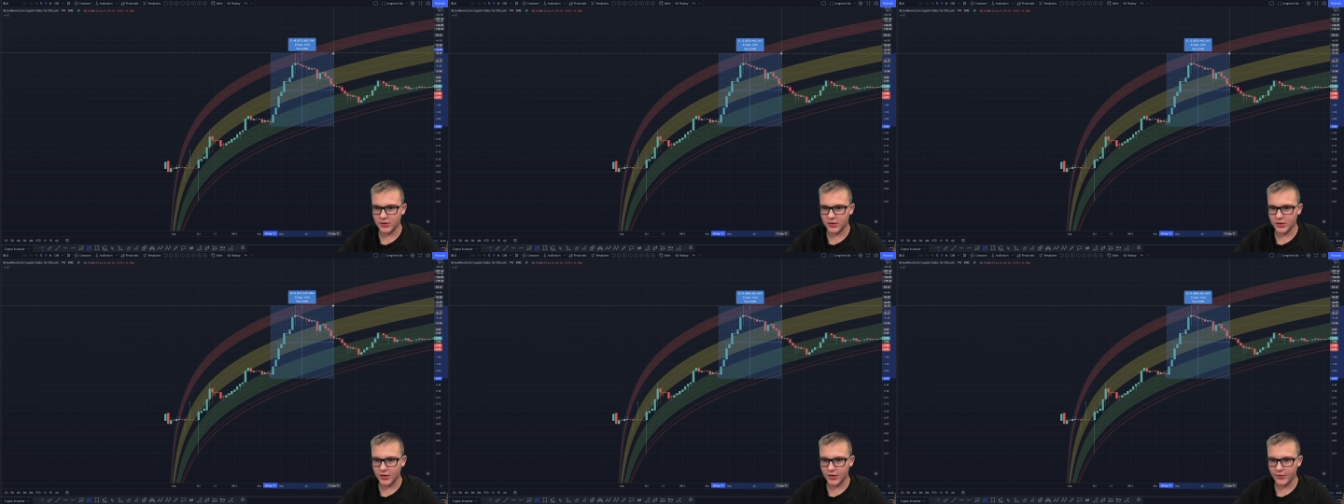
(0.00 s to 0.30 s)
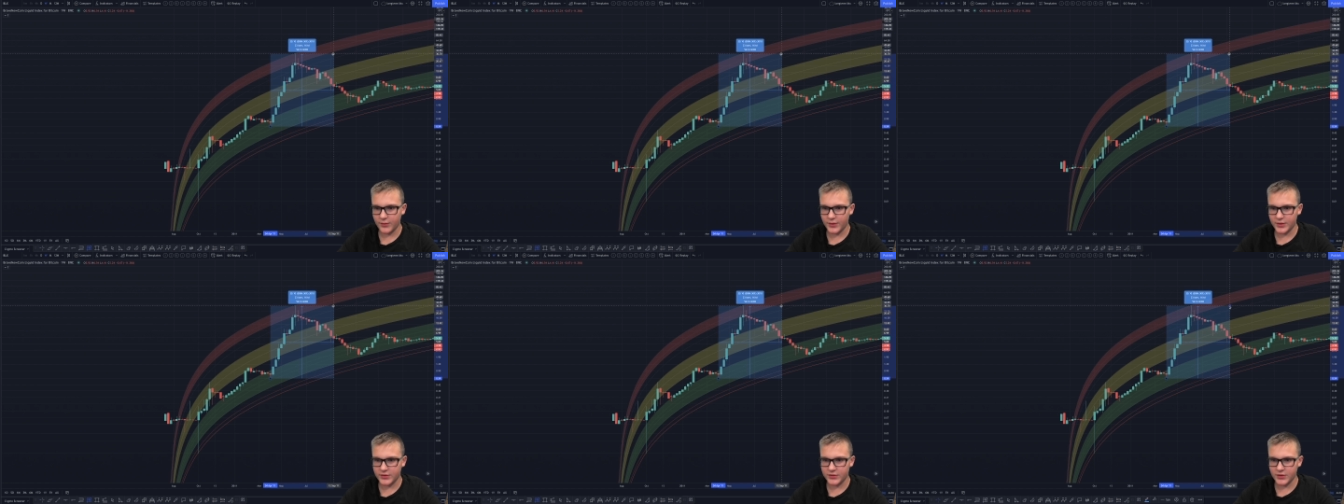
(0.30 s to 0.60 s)
all the
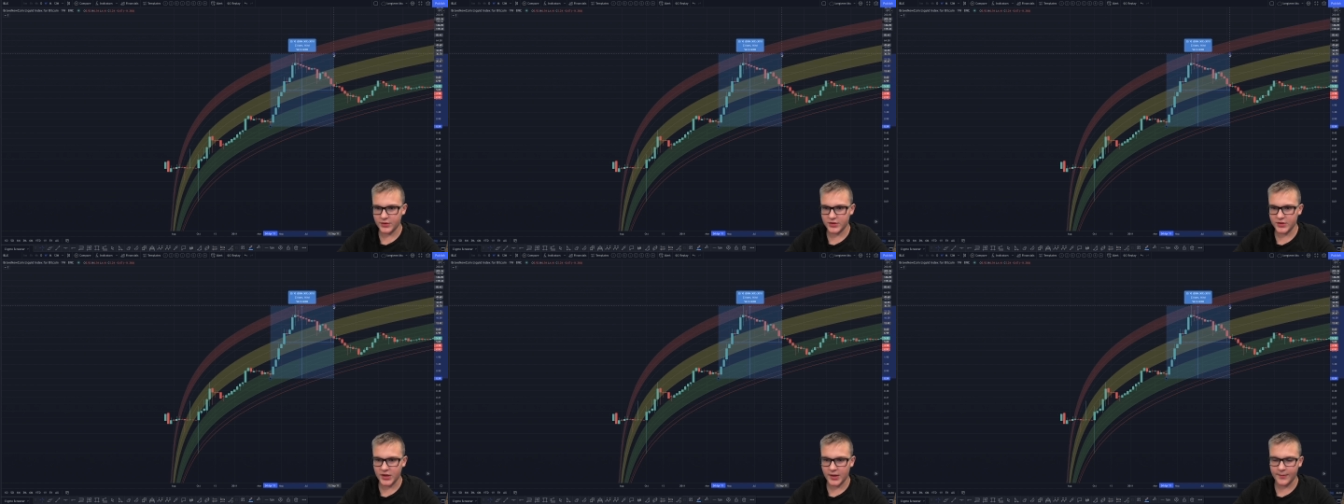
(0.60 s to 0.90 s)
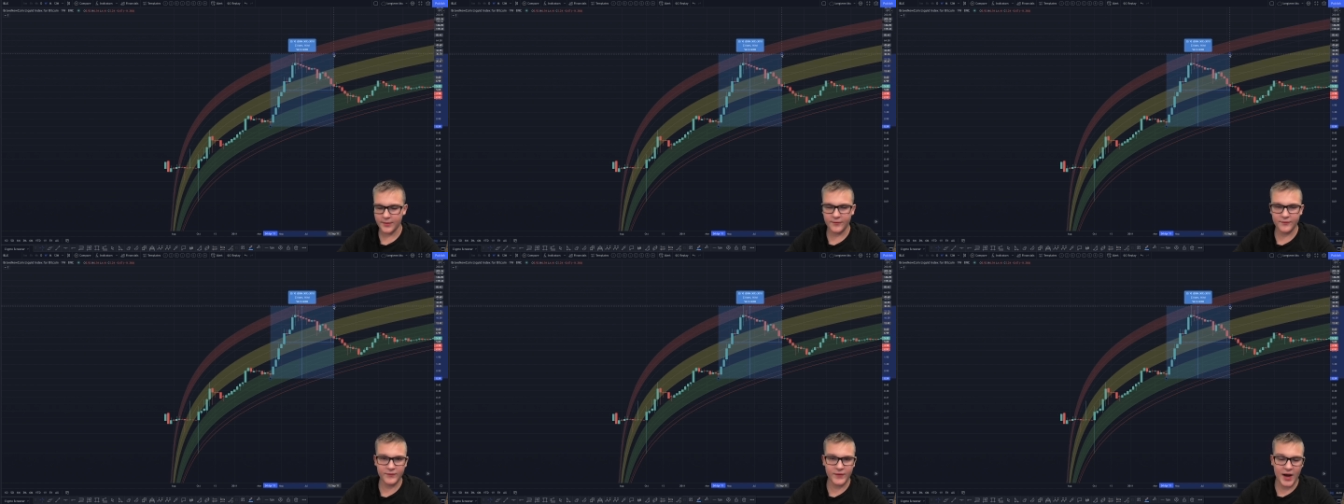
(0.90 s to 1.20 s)
way to the
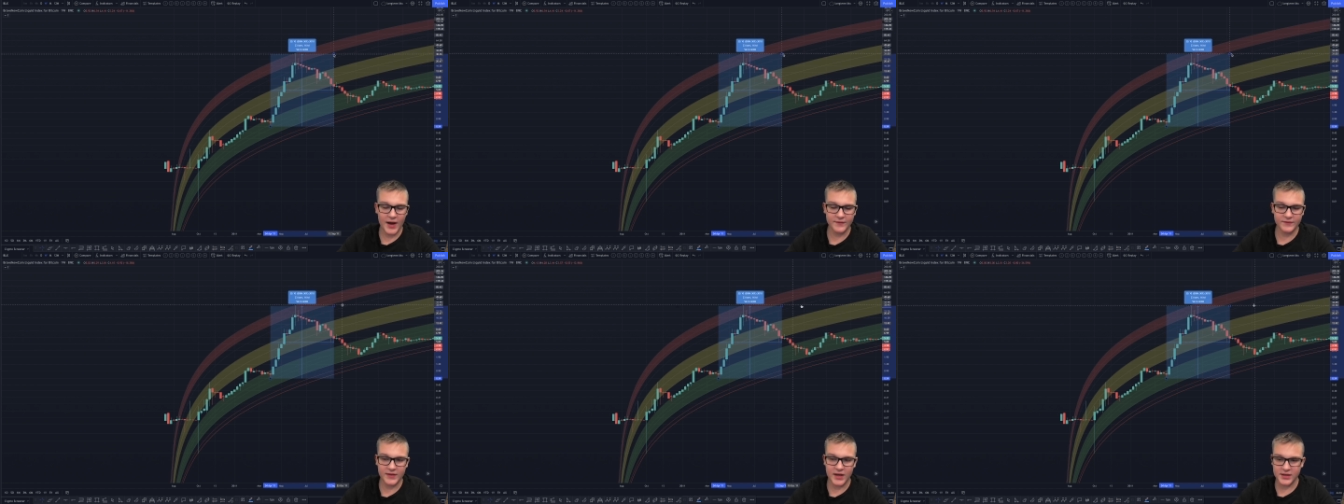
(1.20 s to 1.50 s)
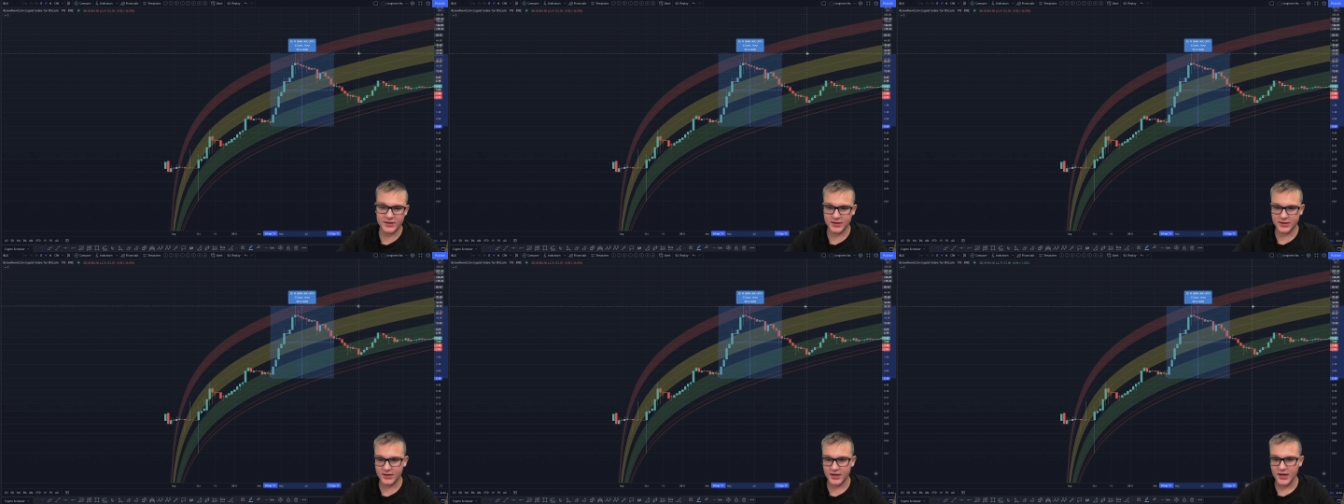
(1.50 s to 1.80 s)
top of
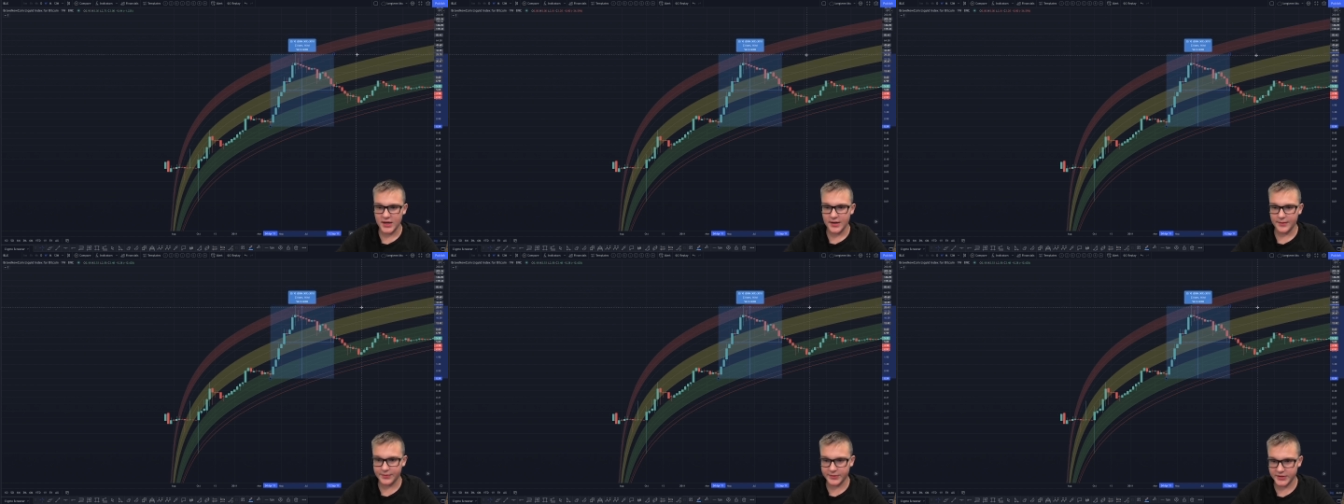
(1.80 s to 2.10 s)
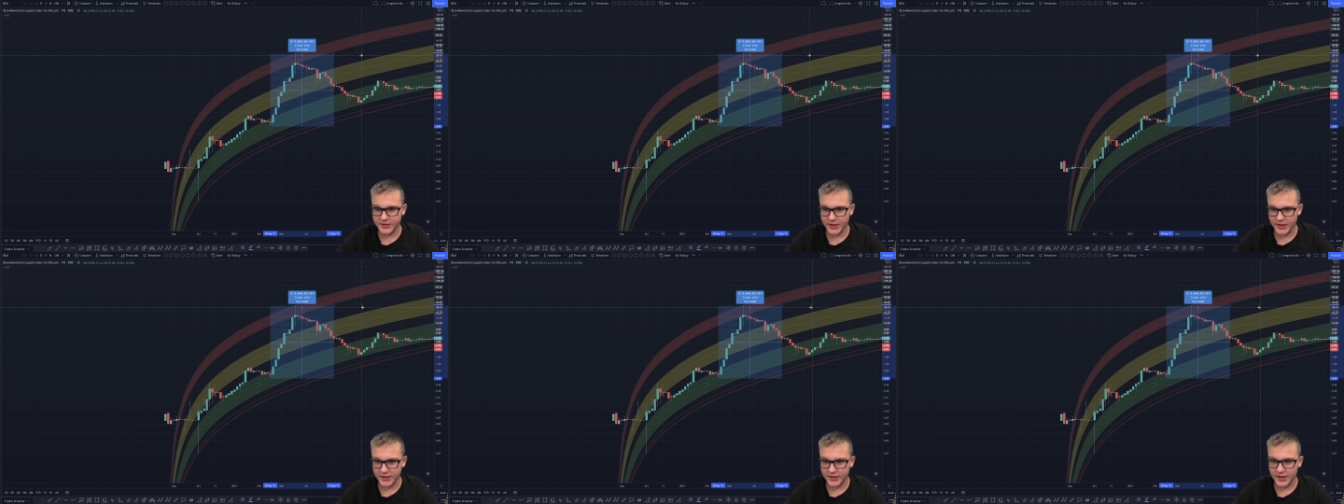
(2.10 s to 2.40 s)

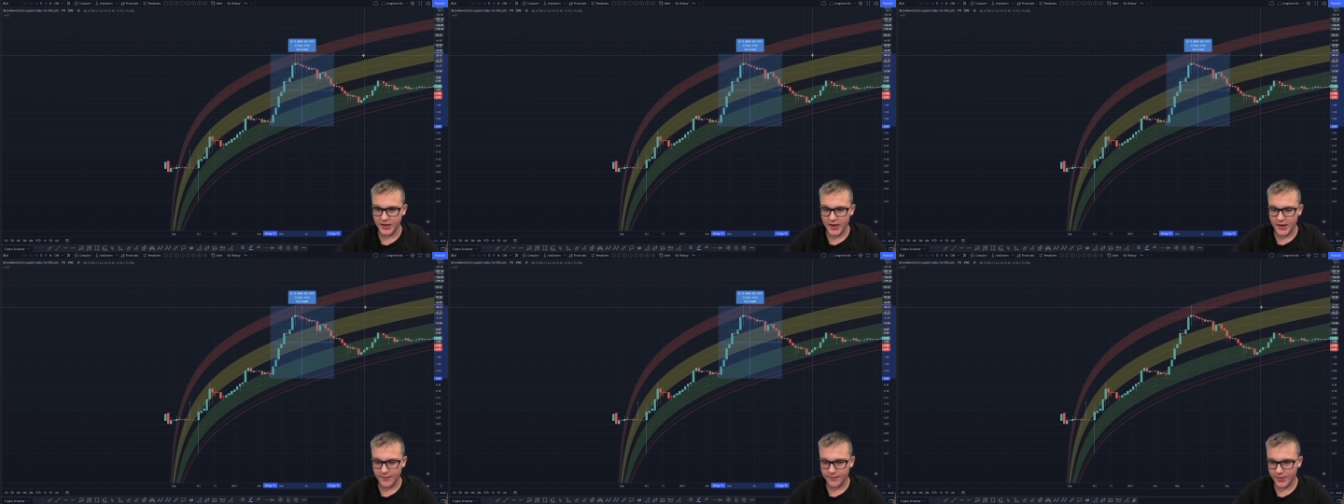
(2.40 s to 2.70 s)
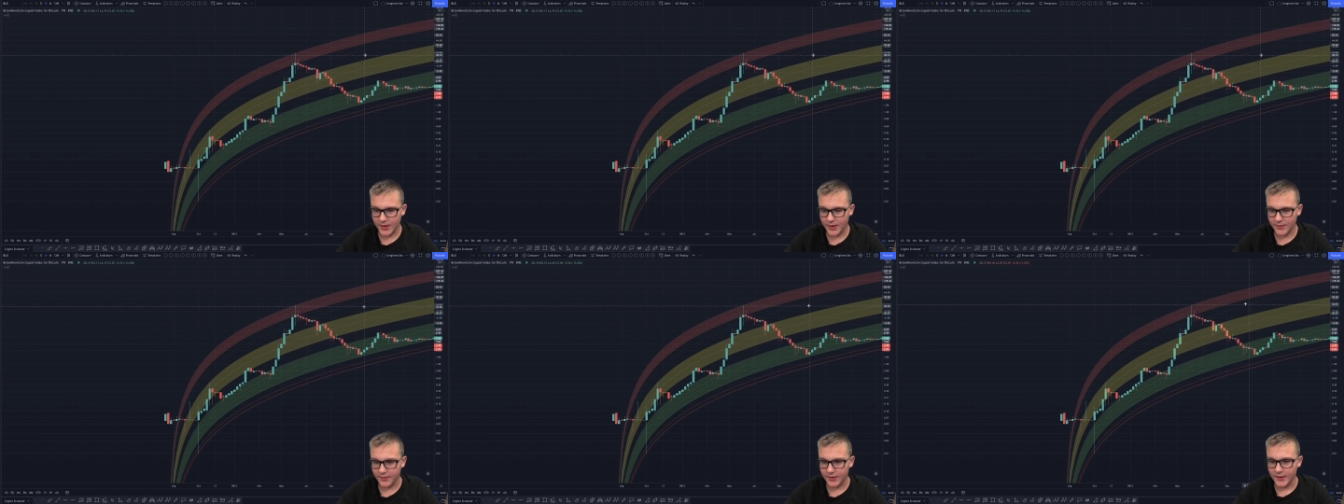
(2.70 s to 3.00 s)
5,000%
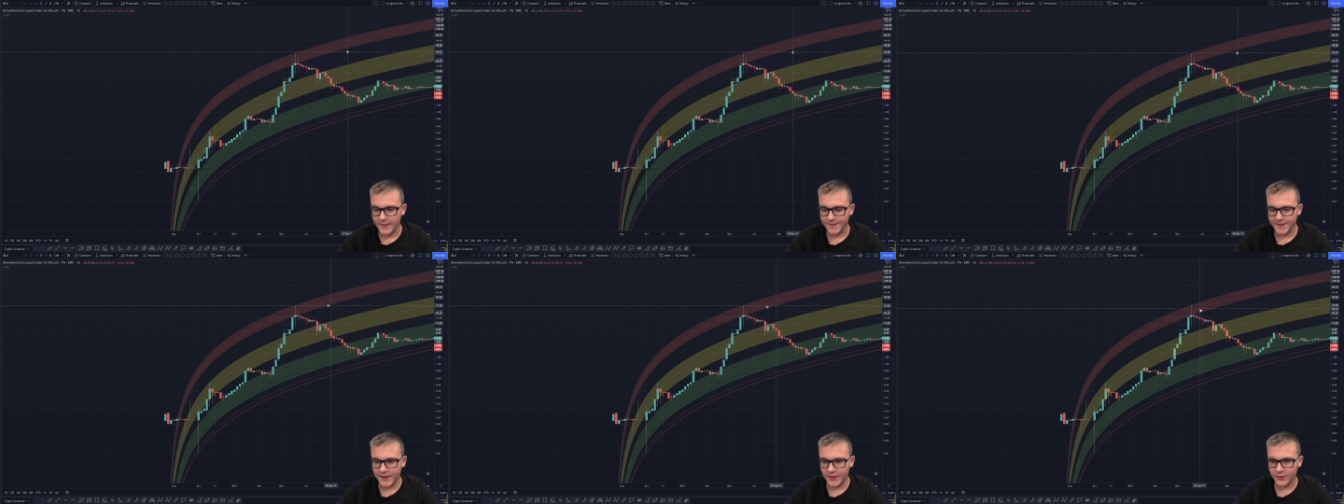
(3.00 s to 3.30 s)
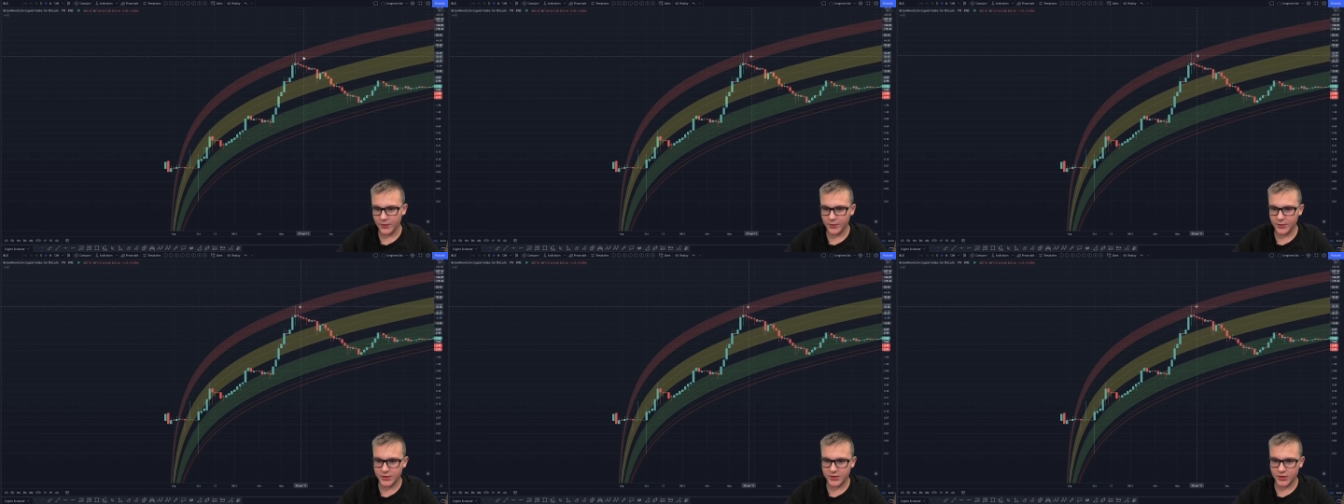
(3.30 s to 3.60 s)
pump. Now
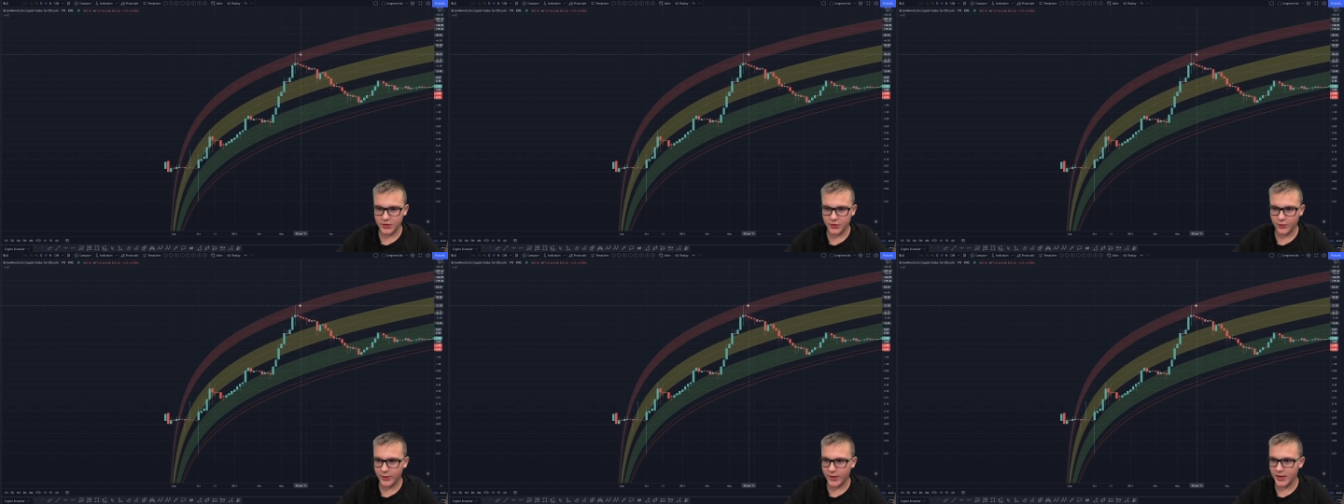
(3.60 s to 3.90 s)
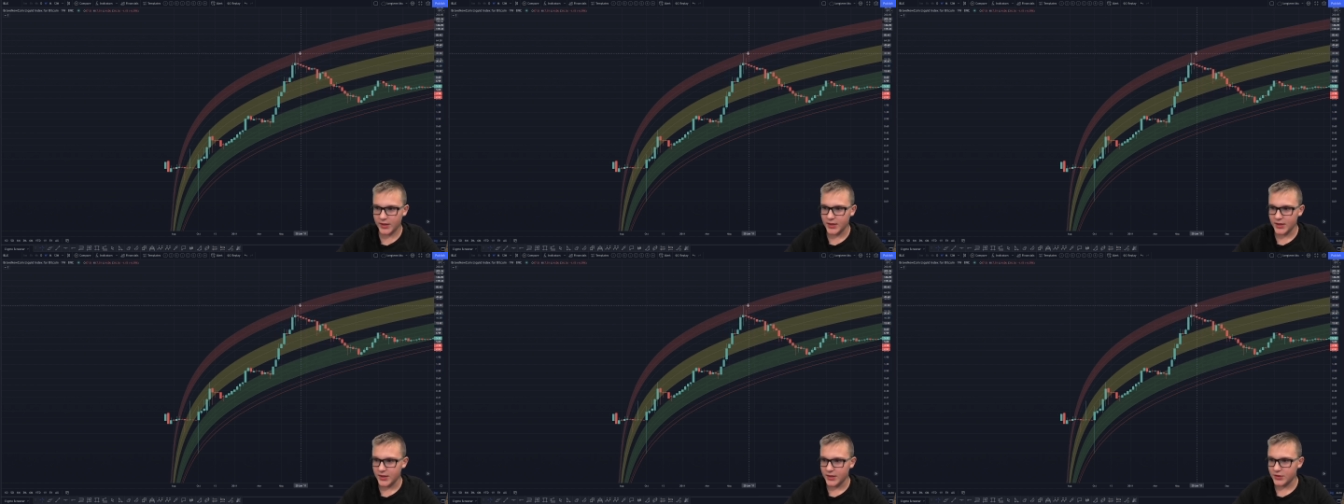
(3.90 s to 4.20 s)
we went all the
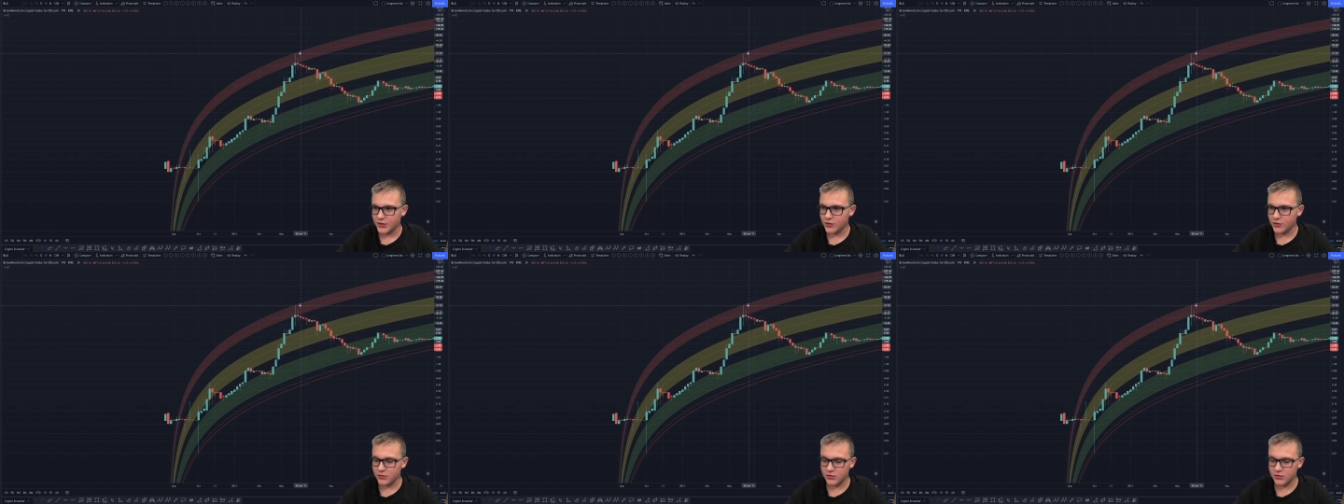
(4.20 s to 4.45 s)
way to